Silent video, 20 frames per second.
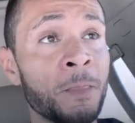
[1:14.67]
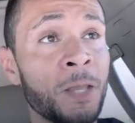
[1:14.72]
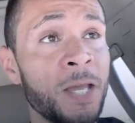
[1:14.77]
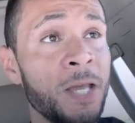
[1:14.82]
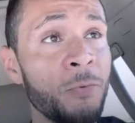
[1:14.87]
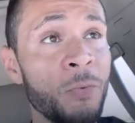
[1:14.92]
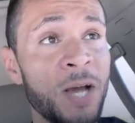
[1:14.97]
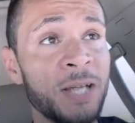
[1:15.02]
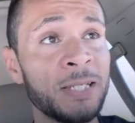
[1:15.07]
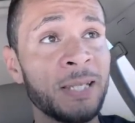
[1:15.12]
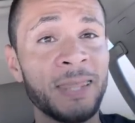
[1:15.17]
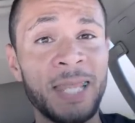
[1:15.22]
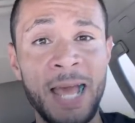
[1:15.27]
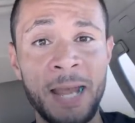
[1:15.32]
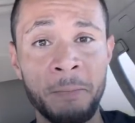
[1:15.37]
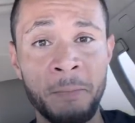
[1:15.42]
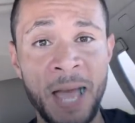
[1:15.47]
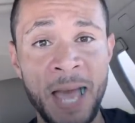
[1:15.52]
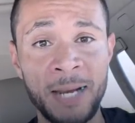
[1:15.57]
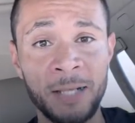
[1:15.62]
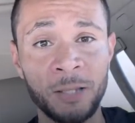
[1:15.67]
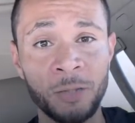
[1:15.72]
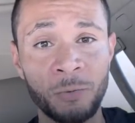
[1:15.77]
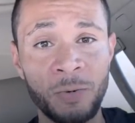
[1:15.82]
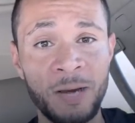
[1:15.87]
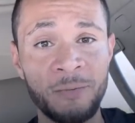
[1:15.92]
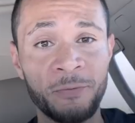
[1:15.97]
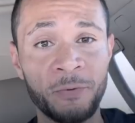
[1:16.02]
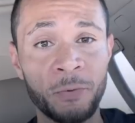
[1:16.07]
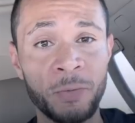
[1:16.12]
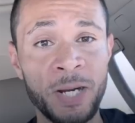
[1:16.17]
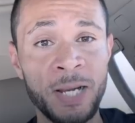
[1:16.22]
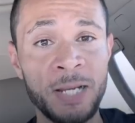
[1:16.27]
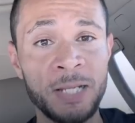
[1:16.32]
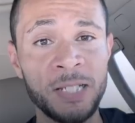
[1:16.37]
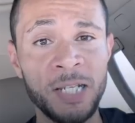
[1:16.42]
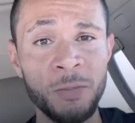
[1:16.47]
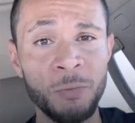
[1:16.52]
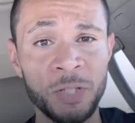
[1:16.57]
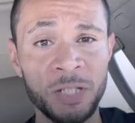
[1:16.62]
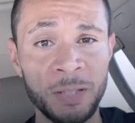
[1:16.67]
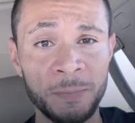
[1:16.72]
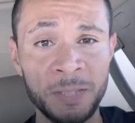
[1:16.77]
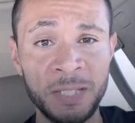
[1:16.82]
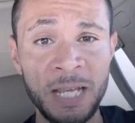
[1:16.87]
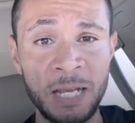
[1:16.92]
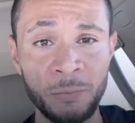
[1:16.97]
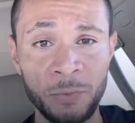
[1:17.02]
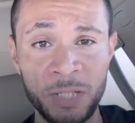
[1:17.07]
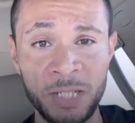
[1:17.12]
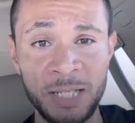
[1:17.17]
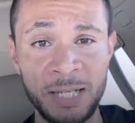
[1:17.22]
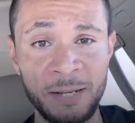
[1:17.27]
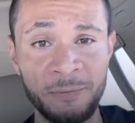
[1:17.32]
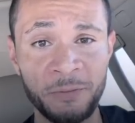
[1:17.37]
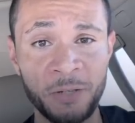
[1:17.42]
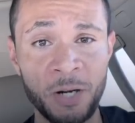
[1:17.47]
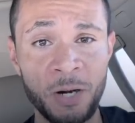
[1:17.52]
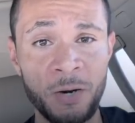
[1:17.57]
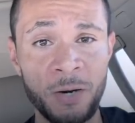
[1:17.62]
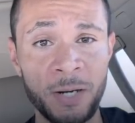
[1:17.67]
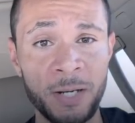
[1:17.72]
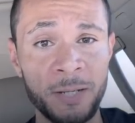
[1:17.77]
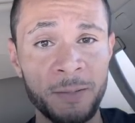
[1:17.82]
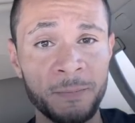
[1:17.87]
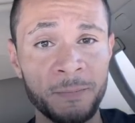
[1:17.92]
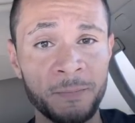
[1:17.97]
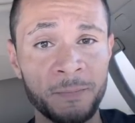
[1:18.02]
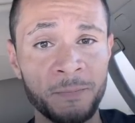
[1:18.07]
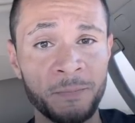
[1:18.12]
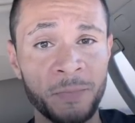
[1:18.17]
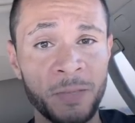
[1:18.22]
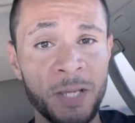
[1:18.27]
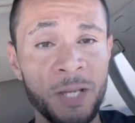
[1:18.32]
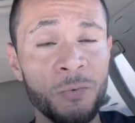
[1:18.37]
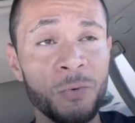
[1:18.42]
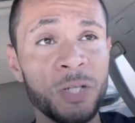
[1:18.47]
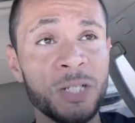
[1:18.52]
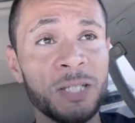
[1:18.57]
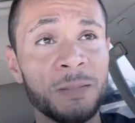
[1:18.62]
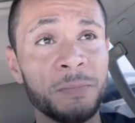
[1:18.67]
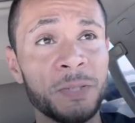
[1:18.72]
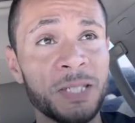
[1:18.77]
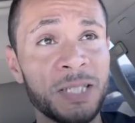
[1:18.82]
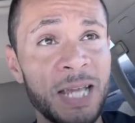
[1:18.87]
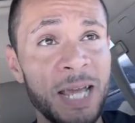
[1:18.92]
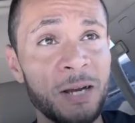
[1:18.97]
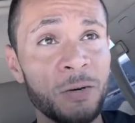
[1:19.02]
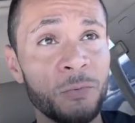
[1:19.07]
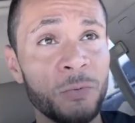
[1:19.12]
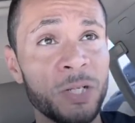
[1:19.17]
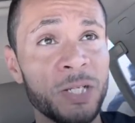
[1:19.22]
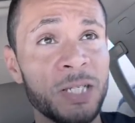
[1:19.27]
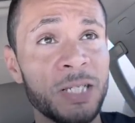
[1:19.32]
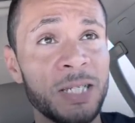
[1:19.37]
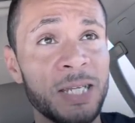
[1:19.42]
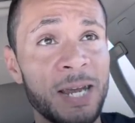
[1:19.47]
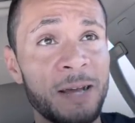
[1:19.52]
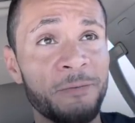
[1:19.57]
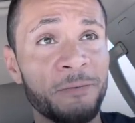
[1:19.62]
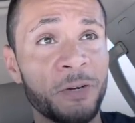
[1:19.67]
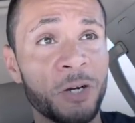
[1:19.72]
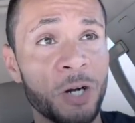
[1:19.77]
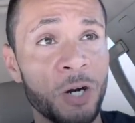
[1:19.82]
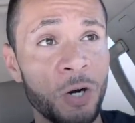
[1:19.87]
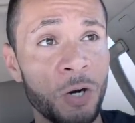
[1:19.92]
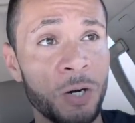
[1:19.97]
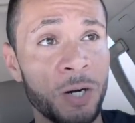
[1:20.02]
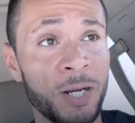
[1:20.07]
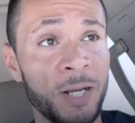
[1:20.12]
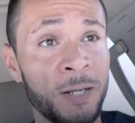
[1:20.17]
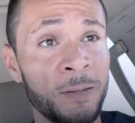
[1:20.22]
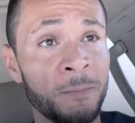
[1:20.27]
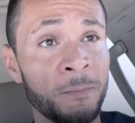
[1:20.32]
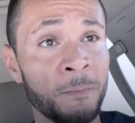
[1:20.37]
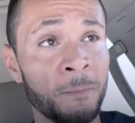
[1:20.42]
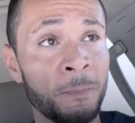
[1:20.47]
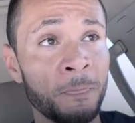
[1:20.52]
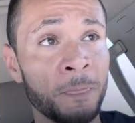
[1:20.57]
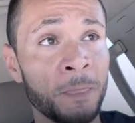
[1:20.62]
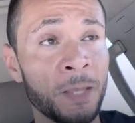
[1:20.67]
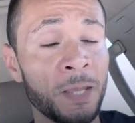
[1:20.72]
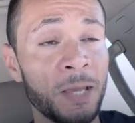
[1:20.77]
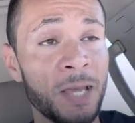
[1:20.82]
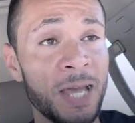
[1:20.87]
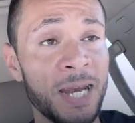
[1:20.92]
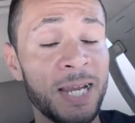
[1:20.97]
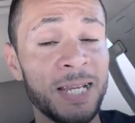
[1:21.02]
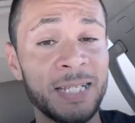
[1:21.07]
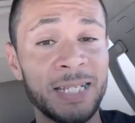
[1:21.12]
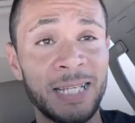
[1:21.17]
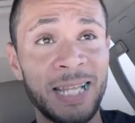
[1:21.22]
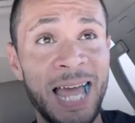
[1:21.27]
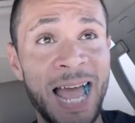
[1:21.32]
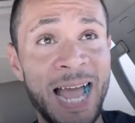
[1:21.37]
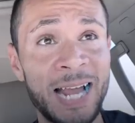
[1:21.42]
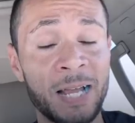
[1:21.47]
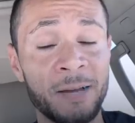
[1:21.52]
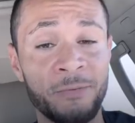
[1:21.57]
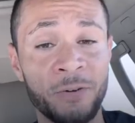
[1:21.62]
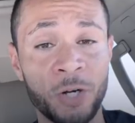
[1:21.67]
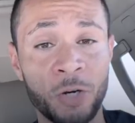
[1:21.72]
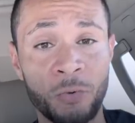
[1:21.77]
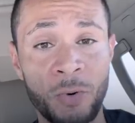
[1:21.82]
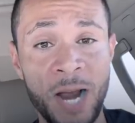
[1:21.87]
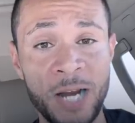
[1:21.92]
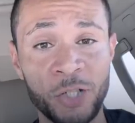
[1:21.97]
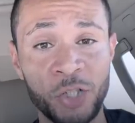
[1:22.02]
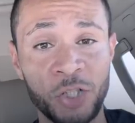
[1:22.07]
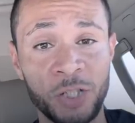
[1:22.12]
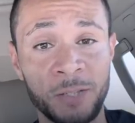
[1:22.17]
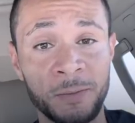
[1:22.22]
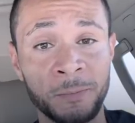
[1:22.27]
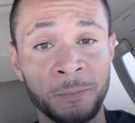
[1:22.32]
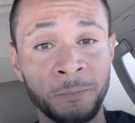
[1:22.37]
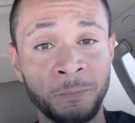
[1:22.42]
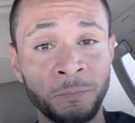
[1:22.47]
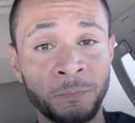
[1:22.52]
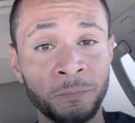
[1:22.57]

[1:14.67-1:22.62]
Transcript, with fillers: he wasn't that mad at the referees. He was upset with Steph Curry. He was upset with Steph Curry and his lack of aggression.